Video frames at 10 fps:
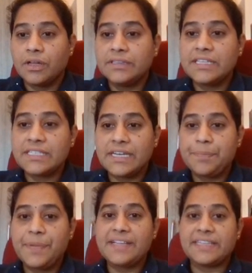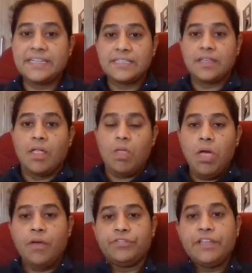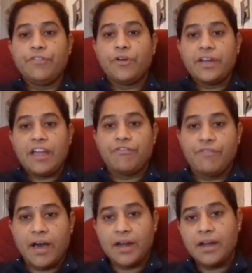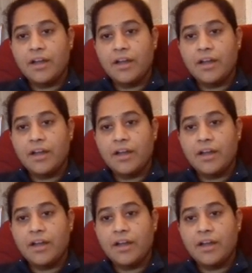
this represents the flow graph for